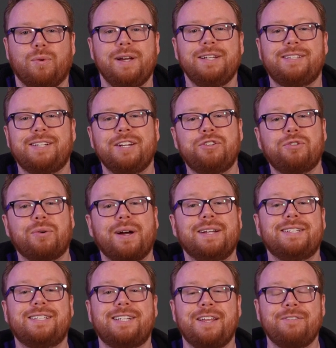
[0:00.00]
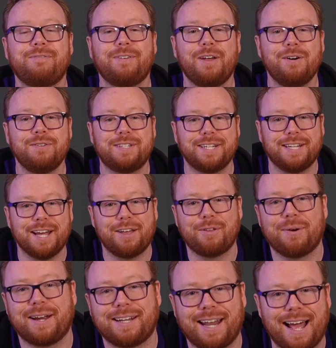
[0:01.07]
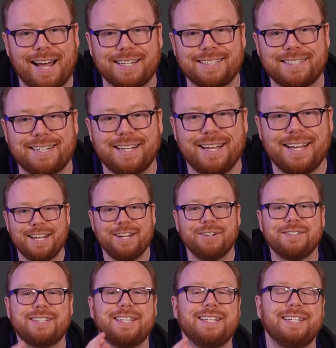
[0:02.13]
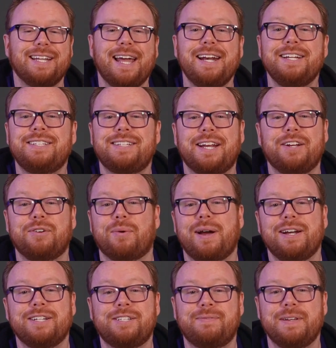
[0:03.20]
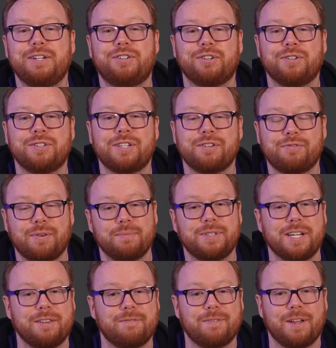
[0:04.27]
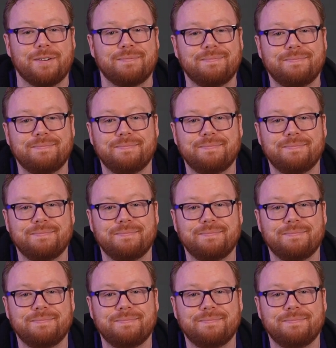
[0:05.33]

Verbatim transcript: RingCentral and SynthFlow together at last. Here's the latest and greatest features from SynthFlow.